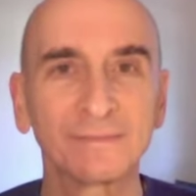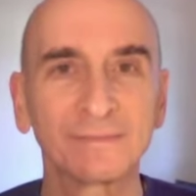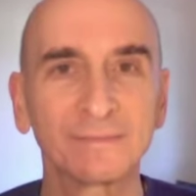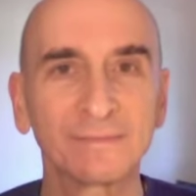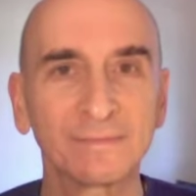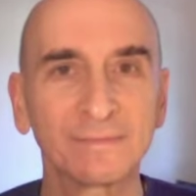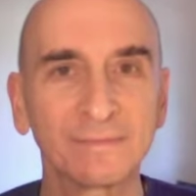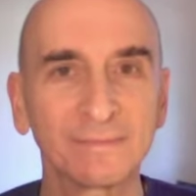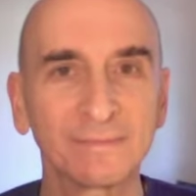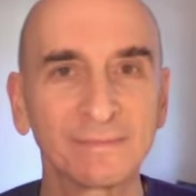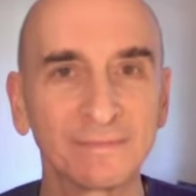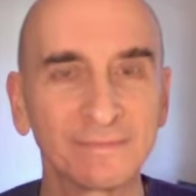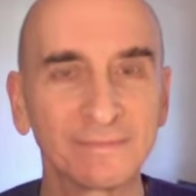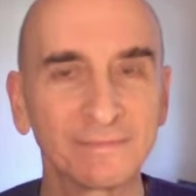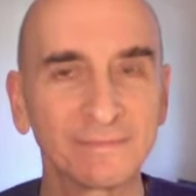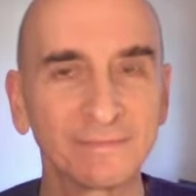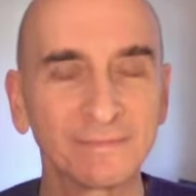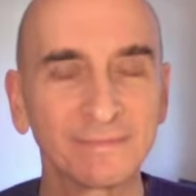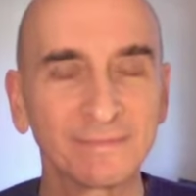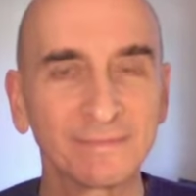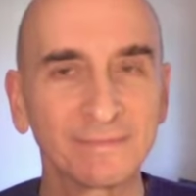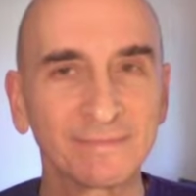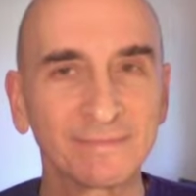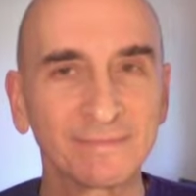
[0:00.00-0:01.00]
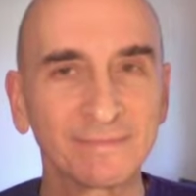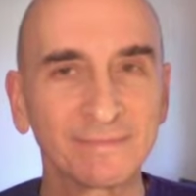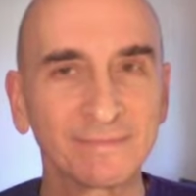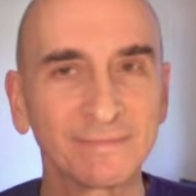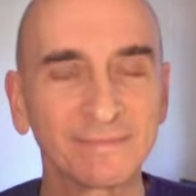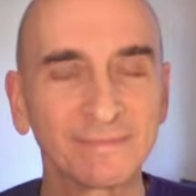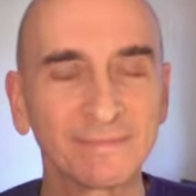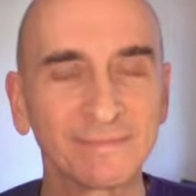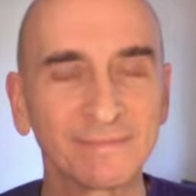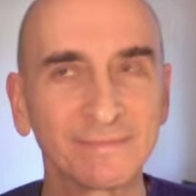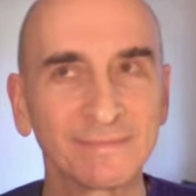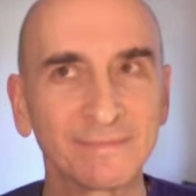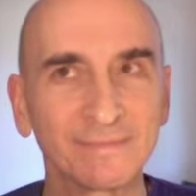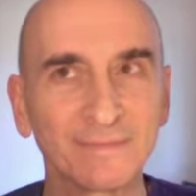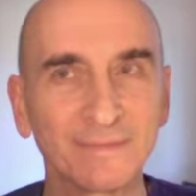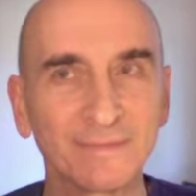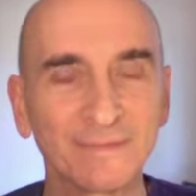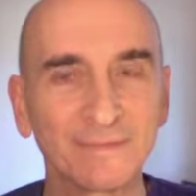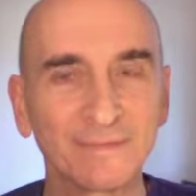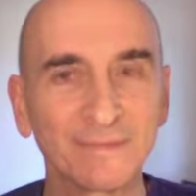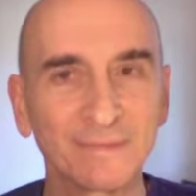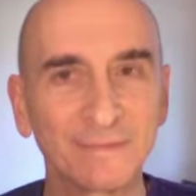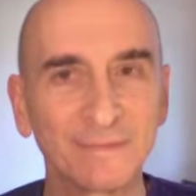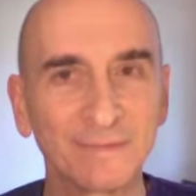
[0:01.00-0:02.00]

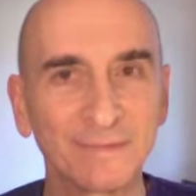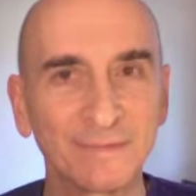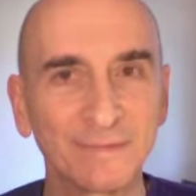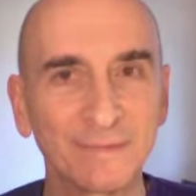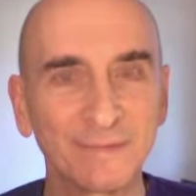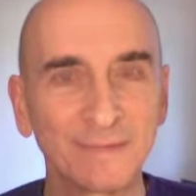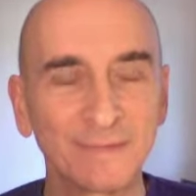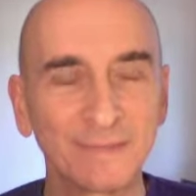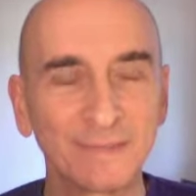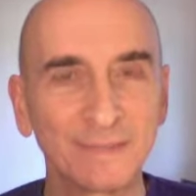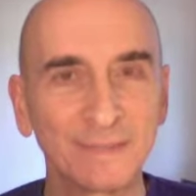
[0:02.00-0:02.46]
[no speech]